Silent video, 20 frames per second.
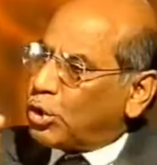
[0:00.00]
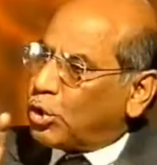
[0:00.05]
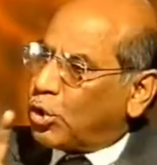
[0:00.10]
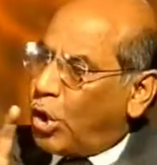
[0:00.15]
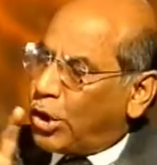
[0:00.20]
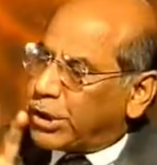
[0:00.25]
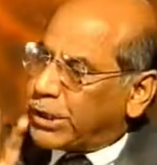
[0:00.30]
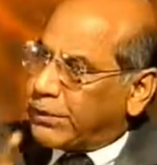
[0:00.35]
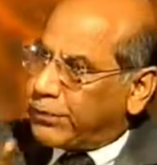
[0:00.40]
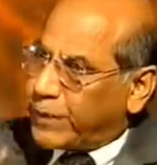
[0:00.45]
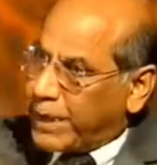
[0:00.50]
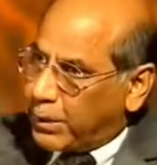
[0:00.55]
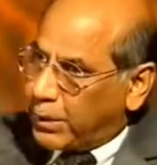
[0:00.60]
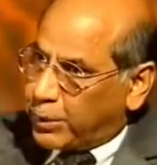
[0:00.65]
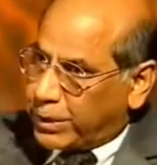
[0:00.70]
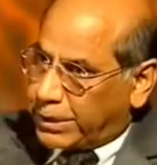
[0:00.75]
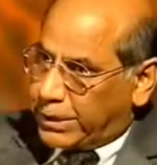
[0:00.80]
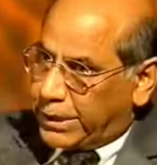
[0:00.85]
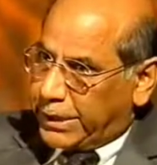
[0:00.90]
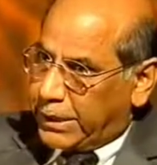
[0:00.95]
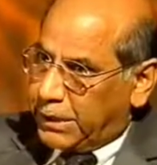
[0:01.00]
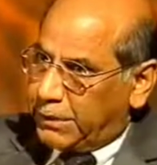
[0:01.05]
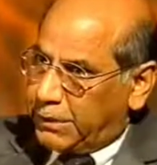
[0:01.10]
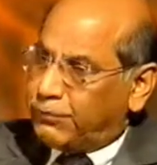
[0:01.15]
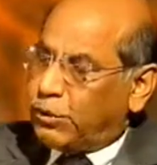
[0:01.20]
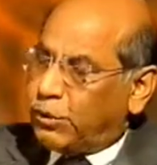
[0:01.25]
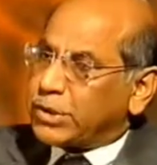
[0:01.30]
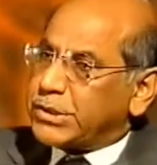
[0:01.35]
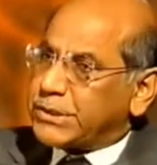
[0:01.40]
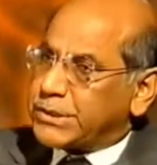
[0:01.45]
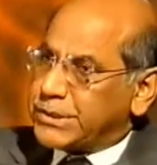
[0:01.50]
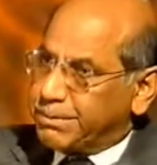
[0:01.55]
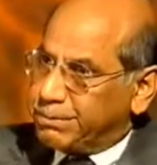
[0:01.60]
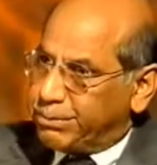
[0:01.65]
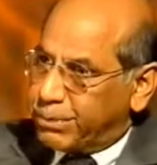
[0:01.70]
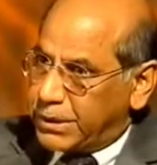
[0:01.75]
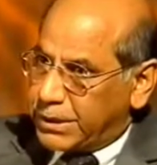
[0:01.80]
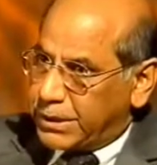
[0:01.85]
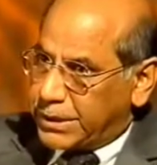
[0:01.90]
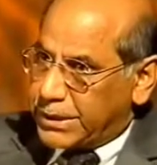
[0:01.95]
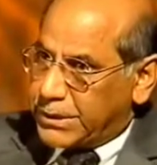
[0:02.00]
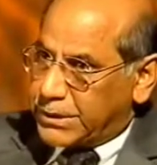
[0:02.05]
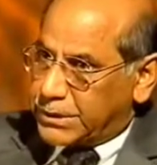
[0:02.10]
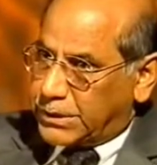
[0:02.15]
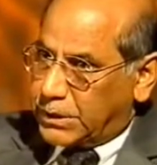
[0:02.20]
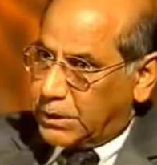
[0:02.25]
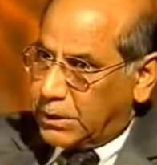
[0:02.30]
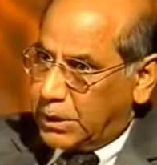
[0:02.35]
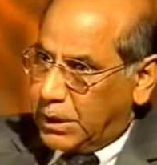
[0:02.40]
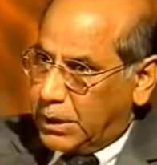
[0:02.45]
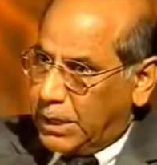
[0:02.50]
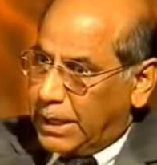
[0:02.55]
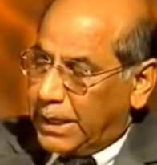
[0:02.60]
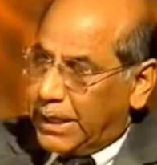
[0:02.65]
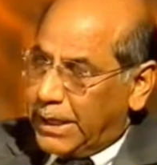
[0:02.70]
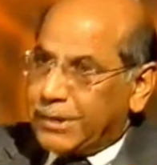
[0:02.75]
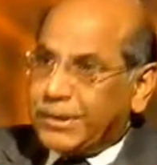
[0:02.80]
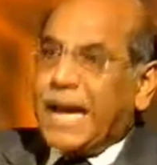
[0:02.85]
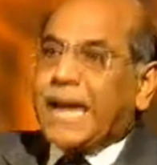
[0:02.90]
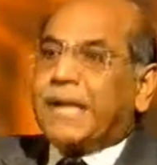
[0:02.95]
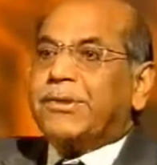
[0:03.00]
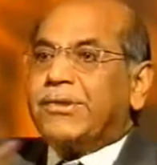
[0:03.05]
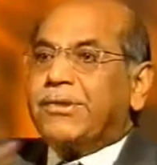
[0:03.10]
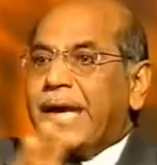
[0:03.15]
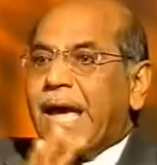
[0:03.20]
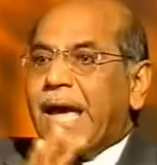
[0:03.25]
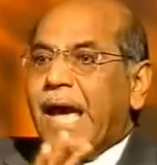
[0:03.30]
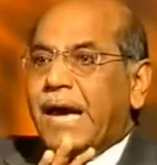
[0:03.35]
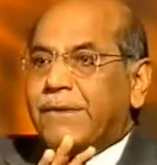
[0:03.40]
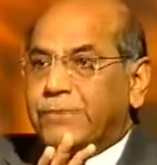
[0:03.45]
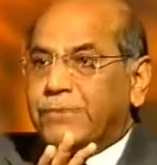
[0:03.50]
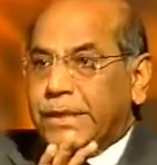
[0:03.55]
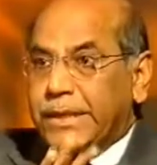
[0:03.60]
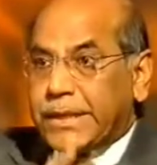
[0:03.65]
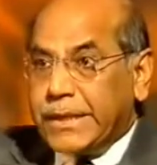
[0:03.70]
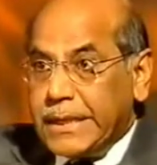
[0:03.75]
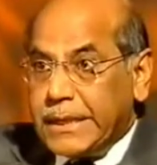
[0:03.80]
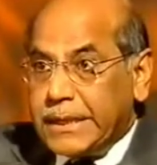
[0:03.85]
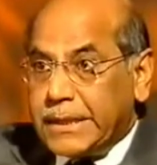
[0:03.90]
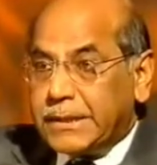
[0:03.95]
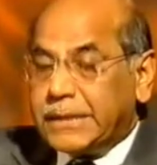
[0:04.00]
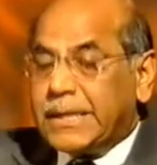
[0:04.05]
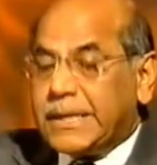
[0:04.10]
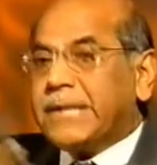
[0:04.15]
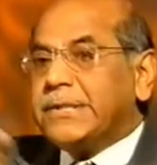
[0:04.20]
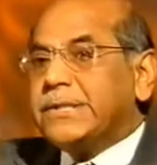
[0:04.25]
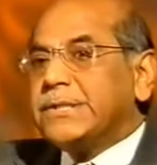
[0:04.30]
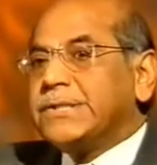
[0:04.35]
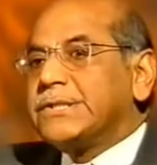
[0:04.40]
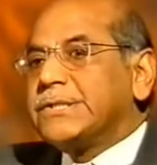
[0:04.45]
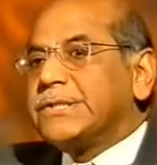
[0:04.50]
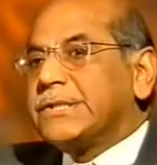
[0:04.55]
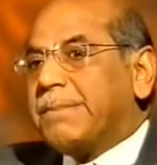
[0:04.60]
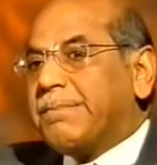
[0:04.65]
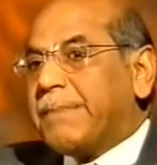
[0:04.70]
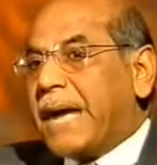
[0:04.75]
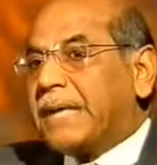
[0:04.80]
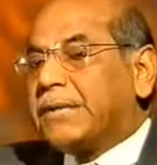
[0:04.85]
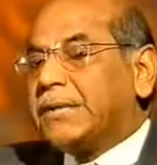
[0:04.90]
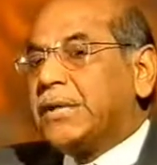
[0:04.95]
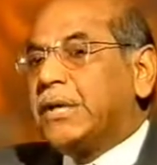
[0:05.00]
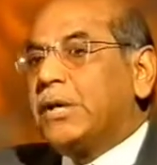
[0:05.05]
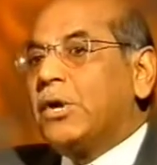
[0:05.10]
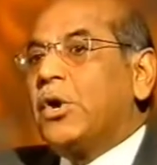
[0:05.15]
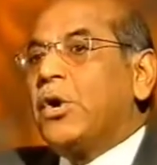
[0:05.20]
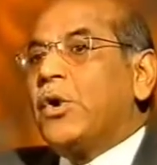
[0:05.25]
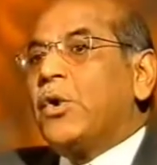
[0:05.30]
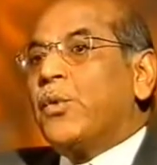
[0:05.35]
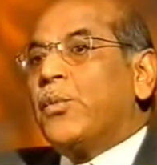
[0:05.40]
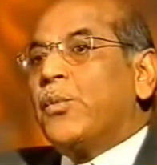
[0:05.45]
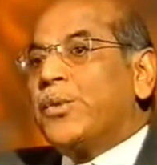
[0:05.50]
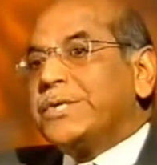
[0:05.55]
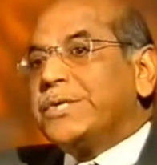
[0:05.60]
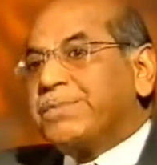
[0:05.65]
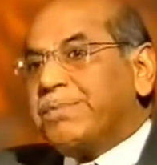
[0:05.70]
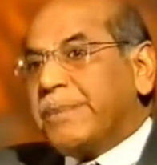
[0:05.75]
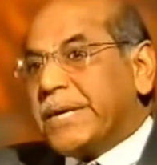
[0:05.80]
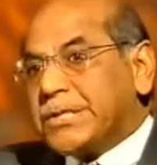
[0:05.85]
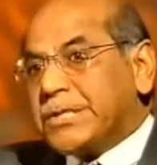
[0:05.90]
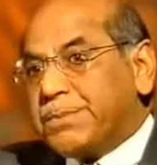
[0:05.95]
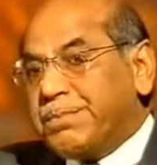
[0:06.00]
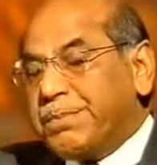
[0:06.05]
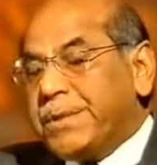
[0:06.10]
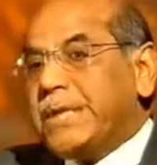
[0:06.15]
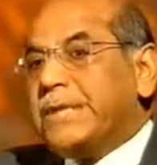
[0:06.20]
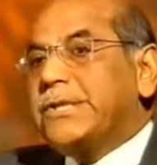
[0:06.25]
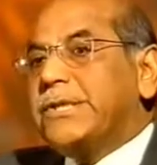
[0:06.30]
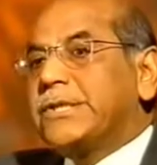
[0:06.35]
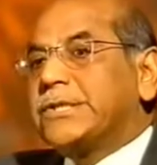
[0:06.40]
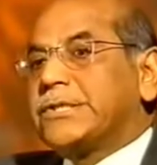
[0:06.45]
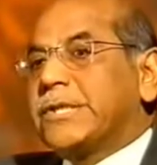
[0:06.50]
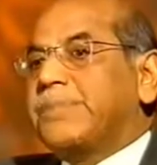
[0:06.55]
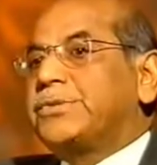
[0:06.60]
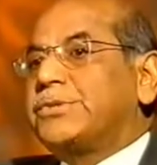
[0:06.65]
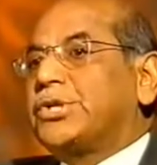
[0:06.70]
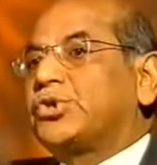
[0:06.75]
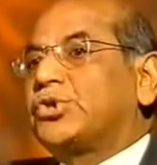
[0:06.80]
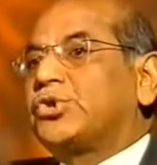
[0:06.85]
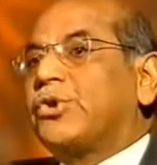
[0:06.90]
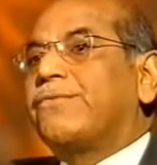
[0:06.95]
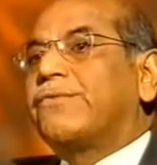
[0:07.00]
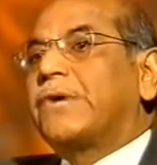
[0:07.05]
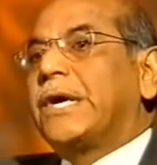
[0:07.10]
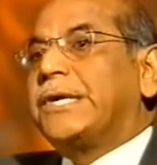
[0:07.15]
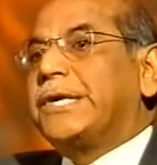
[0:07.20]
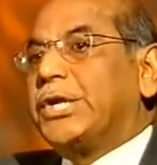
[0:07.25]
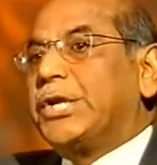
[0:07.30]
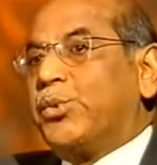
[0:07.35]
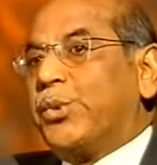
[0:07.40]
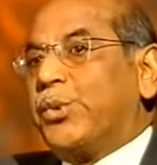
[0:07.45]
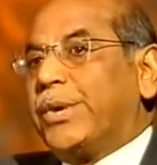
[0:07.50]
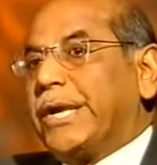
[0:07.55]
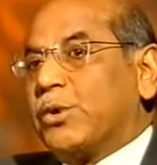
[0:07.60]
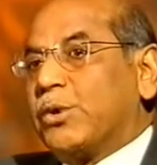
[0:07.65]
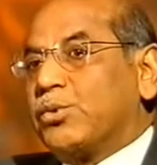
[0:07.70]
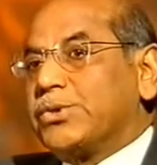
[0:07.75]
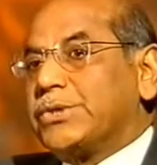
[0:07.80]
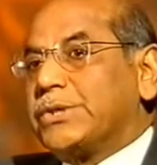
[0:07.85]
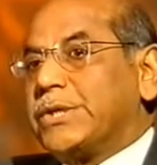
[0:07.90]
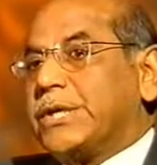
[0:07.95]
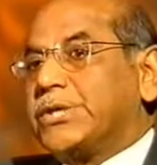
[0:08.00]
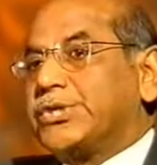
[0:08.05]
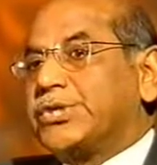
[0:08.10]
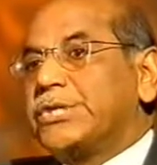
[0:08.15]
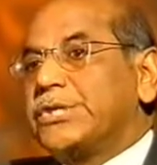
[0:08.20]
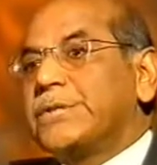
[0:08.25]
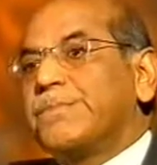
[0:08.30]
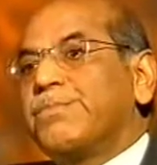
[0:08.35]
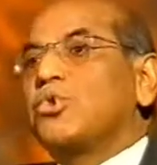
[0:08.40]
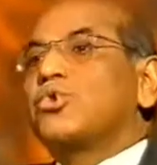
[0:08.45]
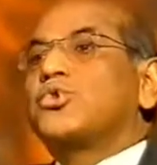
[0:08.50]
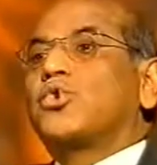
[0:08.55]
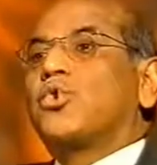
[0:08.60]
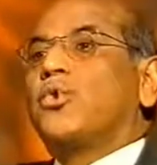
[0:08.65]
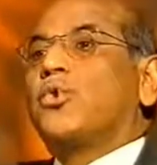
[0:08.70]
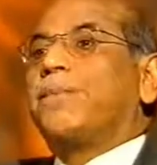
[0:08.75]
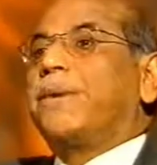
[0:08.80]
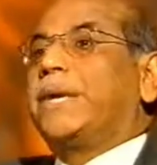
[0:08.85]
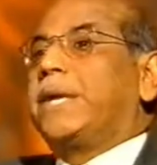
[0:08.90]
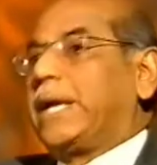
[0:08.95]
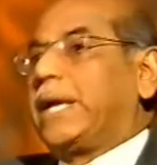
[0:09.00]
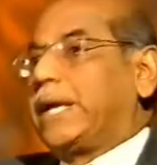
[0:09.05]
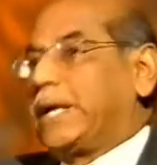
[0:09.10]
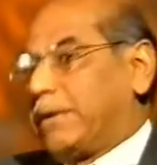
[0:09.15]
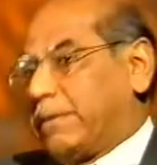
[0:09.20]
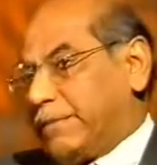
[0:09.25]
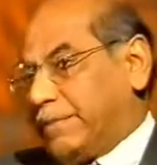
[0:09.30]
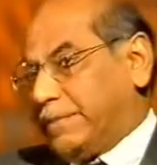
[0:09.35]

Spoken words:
not got away with it for the simple reason that they have agreed that this is a matter which must be the subject of continuing negotiations post-Copenhagen.